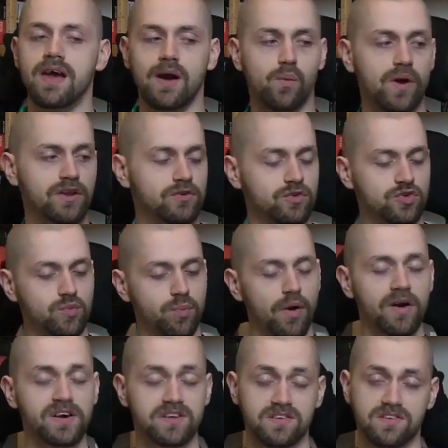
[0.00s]
And when you do
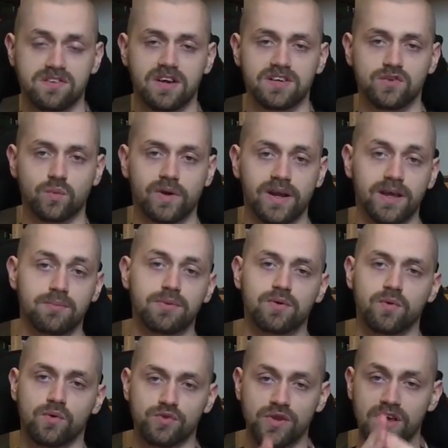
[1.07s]
sports, it starts running
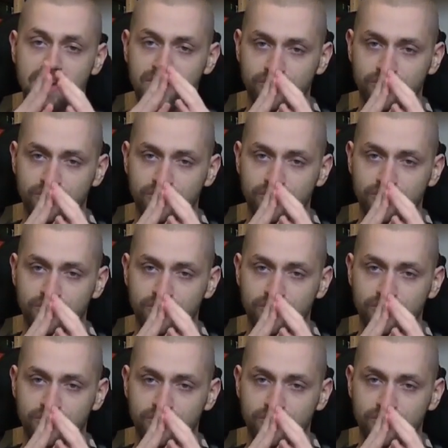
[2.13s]
because